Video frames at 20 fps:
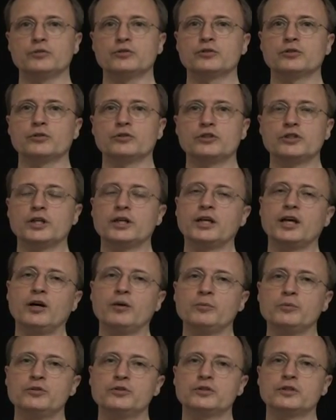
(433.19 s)
So check
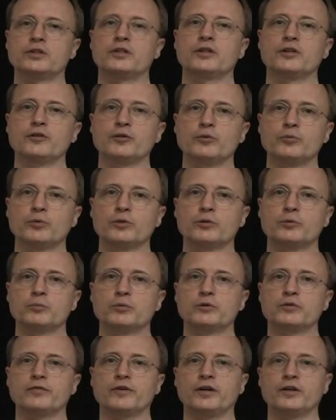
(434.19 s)
out Music Theory
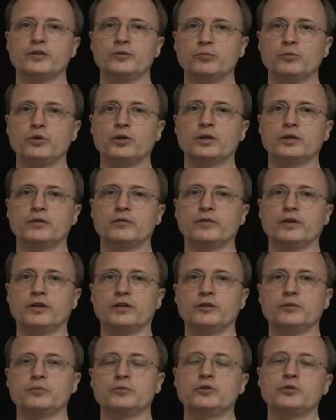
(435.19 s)
Workbook Volume 1 and
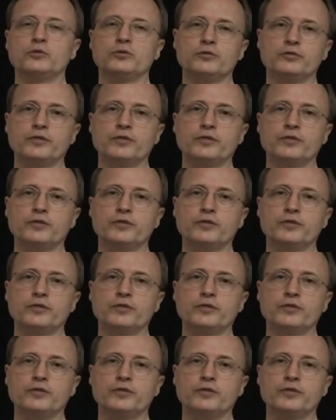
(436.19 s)
Volume 2.